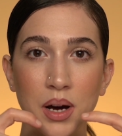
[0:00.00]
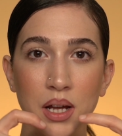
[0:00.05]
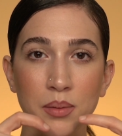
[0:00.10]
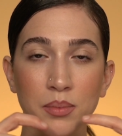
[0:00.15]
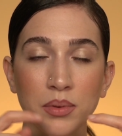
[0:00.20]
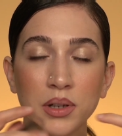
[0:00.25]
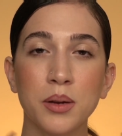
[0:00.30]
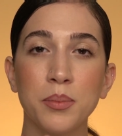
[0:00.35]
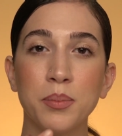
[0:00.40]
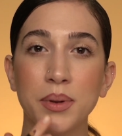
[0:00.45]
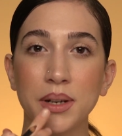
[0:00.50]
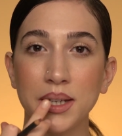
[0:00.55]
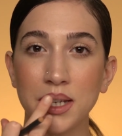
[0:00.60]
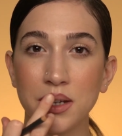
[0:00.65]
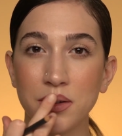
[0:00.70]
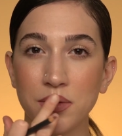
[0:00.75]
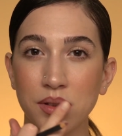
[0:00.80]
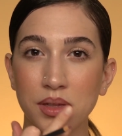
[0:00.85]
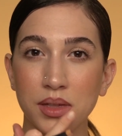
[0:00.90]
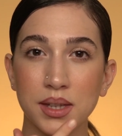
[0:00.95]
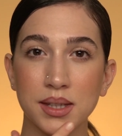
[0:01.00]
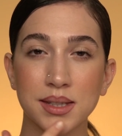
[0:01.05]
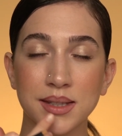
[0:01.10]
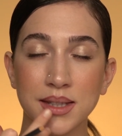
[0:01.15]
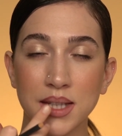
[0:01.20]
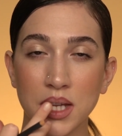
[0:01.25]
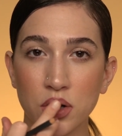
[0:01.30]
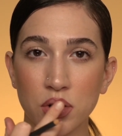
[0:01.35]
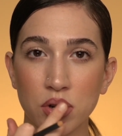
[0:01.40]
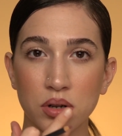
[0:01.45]
bottom lip, leaving the
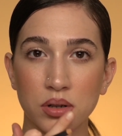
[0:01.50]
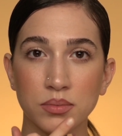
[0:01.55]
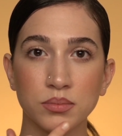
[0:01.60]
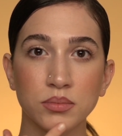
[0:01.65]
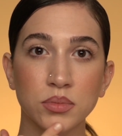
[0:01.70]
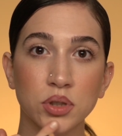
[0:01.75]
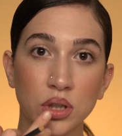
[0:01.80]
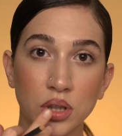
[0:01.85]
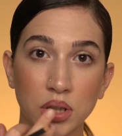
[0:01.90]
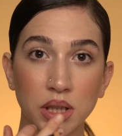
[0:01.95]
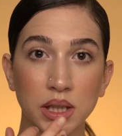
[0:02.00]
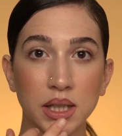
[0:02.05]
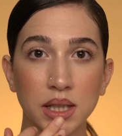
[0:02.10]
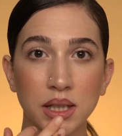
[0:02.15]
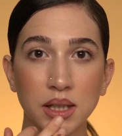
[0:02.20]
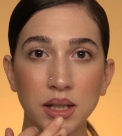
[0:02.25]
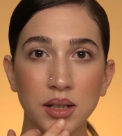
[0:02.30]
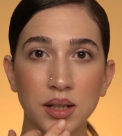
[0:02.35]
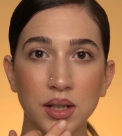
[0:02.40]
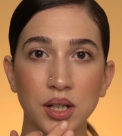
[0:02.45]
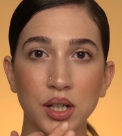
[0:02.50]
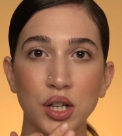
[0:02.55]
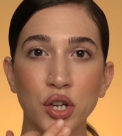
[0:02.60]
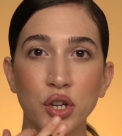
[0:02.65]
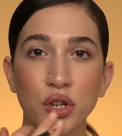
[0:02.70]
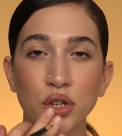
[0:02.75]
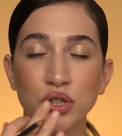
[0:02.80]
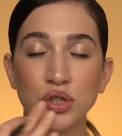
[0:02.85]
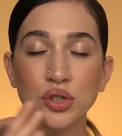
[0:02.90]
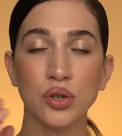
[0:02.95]
center clean.
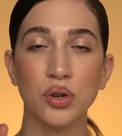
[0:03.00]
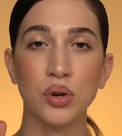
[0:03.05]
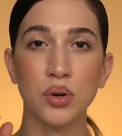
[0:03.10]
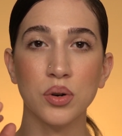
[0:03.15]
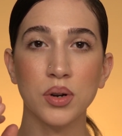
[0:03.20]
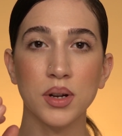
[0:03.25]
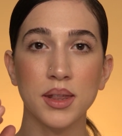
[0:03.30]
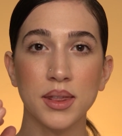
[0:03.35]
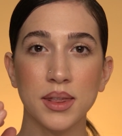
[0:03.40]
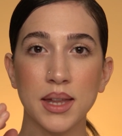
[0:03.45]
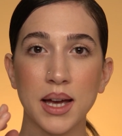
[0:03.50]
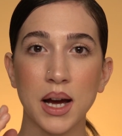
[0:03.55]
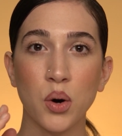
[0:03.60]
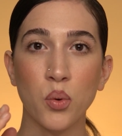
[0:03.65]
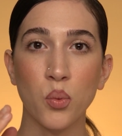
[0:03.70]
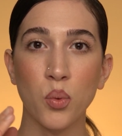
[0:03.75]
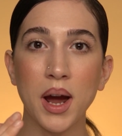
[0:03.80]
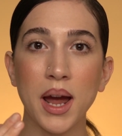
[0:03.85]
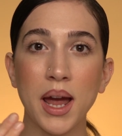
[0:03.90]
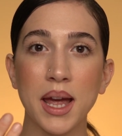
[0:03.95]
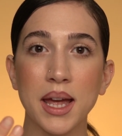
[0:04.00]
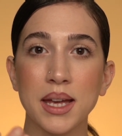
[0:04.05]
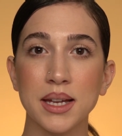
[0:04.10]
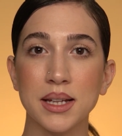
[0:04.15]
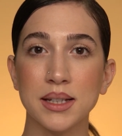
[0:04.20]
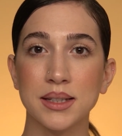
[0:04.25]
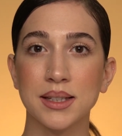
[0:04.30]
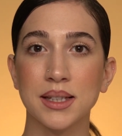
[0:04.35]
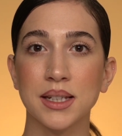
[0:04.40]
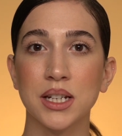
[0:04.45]
So in that way,
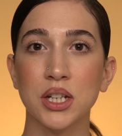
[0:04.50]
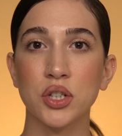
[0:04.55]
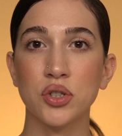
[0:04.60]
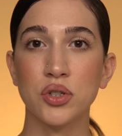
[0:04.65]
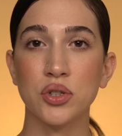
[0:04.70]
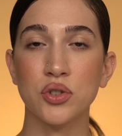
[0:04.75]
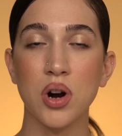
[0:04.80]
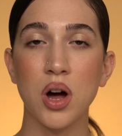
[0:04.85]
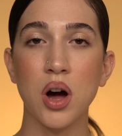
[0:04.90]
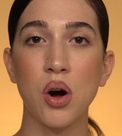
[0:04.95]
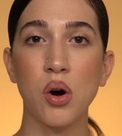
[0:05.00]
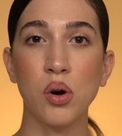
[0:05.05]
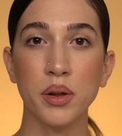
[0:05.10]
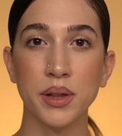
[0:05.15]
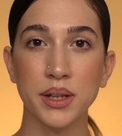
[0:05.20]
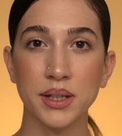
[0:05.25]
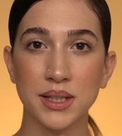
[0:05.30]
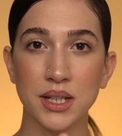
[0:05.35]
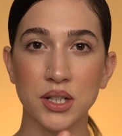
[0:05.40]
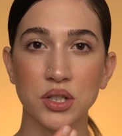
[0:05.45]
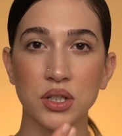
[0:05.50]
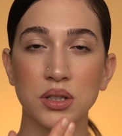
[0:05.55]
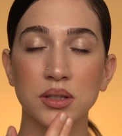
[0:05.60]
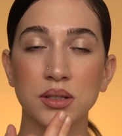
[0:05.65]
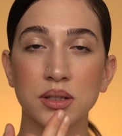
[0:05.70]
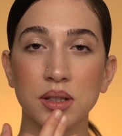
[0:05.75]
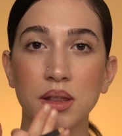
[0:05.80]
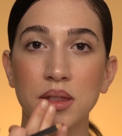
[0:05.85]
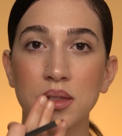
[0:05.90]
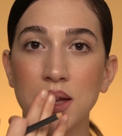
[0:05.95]
it's gonna draw all the attention
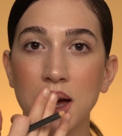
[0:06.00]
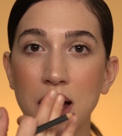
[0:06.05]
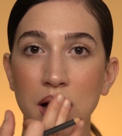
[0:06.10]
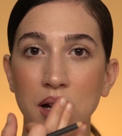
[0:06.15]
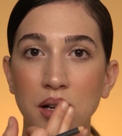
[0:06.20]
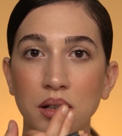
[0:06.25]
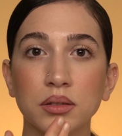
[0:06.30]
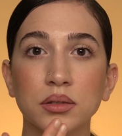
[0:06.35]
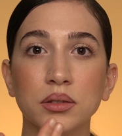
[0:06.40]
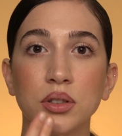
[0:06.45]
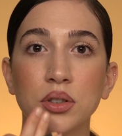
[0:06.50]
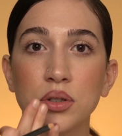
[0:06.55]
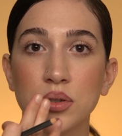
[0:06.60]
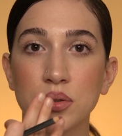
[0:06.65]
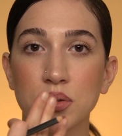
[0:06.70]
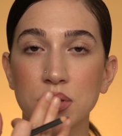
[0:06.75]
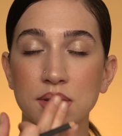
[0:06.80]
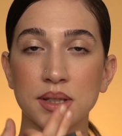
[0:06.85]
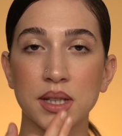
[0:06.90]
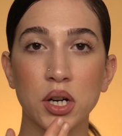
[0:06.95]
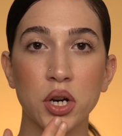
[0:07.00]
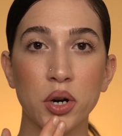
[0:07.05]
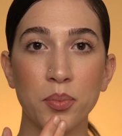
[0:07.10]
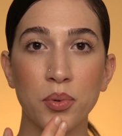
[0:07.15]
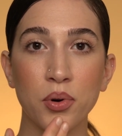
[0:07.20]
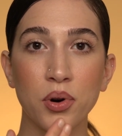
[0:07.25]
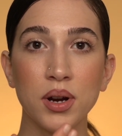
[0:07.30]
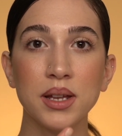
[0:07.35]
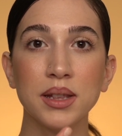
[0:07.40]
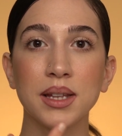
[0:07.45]
to that little center
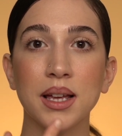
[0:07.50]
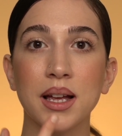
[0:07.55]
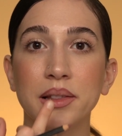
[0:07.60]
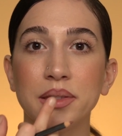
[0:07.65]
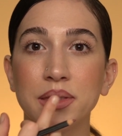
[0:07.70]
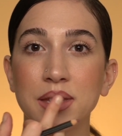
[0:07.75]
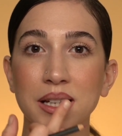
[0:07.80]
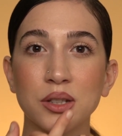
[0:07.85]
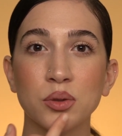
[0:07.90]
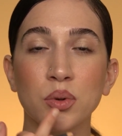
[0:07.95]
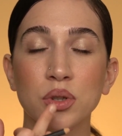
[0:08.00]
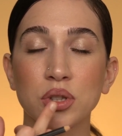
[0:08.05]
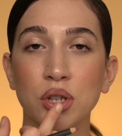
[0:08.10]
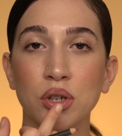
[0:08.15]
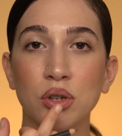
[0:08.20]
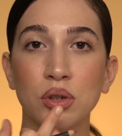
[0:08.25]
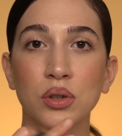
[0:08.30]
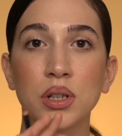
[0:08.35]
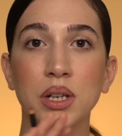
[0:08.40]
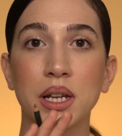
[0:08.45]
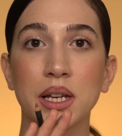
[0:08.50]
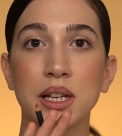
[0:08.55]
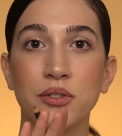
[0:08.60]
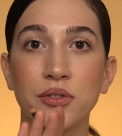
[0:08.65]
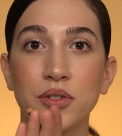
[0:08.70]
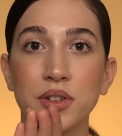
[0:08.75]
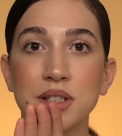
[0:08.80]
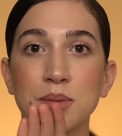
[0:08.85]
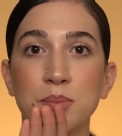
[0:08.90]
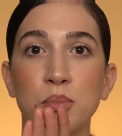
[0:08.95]
point, and that's what it's gonna look like
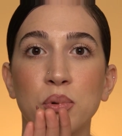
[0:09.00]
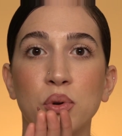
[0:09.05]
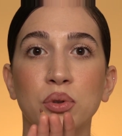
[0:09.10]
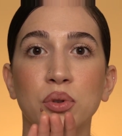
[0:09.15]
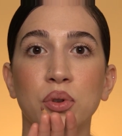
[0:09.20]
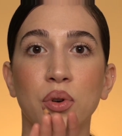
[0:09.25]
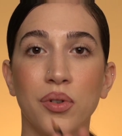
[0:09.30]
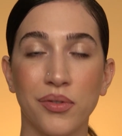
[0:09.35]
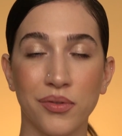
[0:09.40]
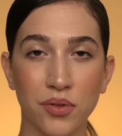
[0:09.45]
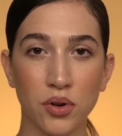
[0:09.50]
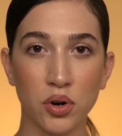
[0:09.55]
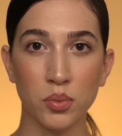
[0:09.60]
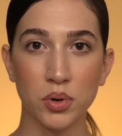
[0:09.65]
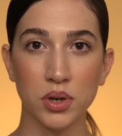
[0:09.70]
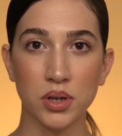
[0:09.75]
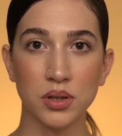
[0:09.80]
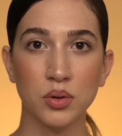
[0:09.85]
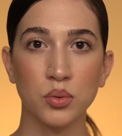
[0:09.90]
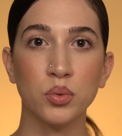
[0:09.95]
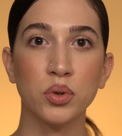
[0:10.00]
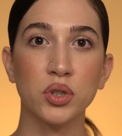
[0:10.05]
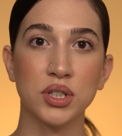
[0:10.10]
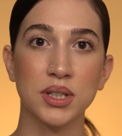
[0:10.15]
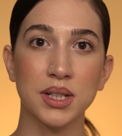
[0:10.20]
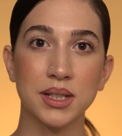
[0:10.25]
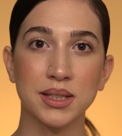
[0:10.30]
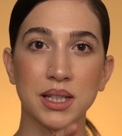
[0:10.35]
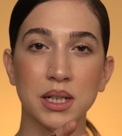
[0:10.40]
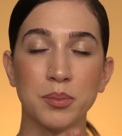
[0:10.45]
if it's pulled forward,
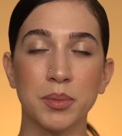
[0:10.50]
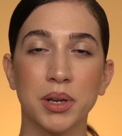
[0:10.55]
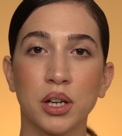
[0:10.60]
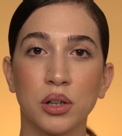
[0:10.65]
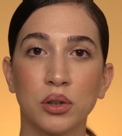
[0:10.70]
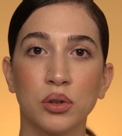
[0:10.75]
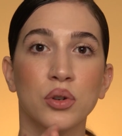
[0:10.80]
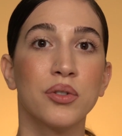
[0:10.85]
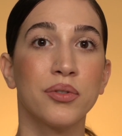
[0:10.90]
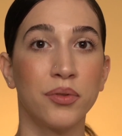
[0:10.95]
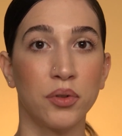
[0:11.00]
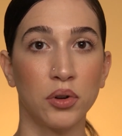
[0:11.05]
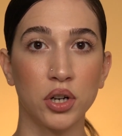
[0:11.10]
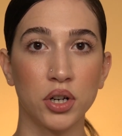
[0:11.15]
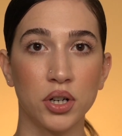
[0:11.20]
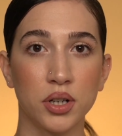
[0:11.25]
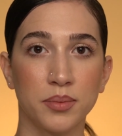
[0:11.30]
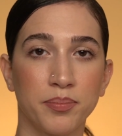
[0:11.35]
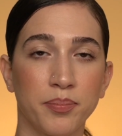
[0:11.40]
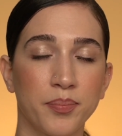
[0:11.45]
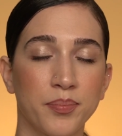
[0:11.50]
which that's gonna make it look fuller.